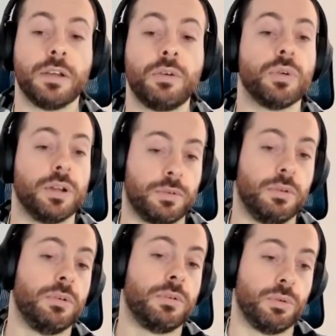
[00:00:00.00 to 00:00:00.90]
make the
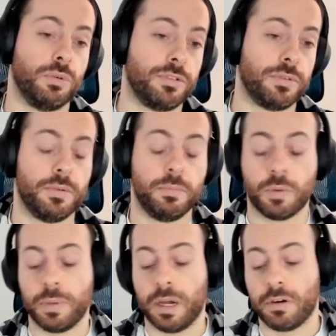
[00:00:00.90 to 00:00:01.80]
current
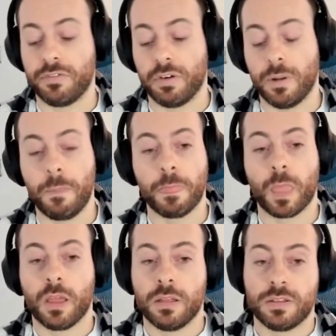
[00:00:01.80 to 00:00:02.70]
rules more powerful.
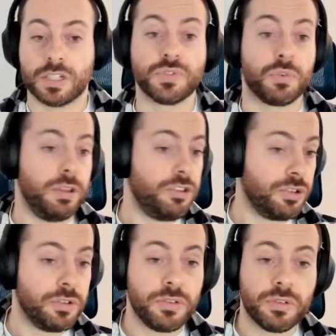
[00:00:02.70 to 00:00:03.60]

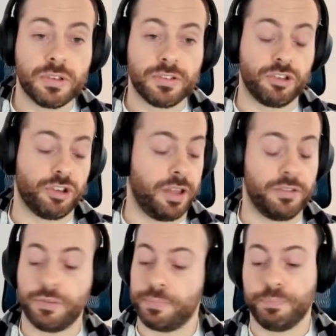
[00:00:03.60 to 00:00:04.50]
Transformations,
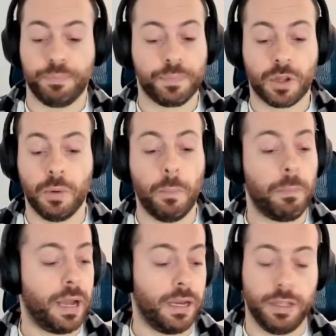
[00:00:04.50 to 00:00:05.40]
such as
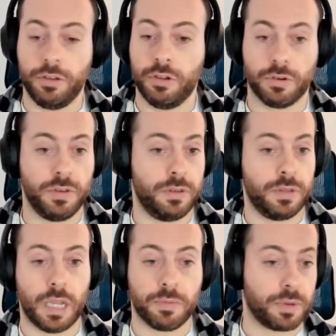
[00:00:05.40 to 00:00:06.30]
compiling
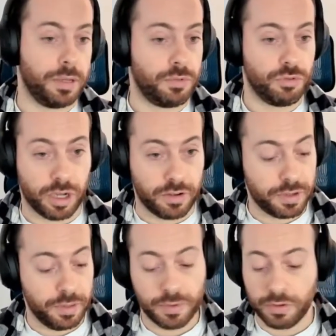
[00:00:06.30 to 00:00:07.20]
your TypeScript
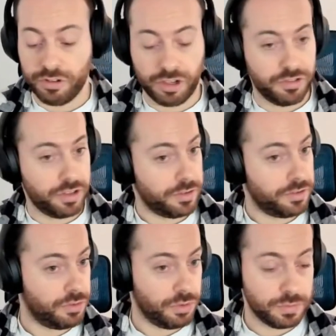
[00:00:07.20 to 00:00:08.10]
to JavaScript or
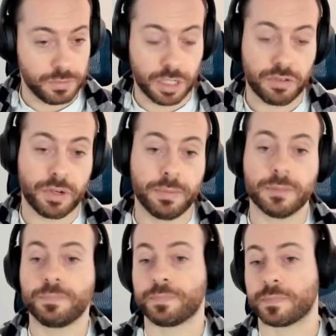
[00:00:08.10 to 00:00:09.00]
JSX to
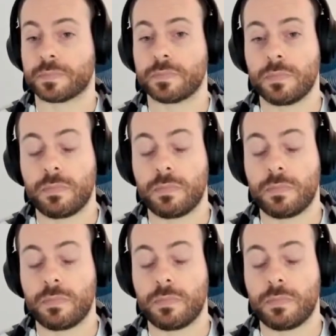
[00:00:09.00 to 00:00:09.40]
JavaScript.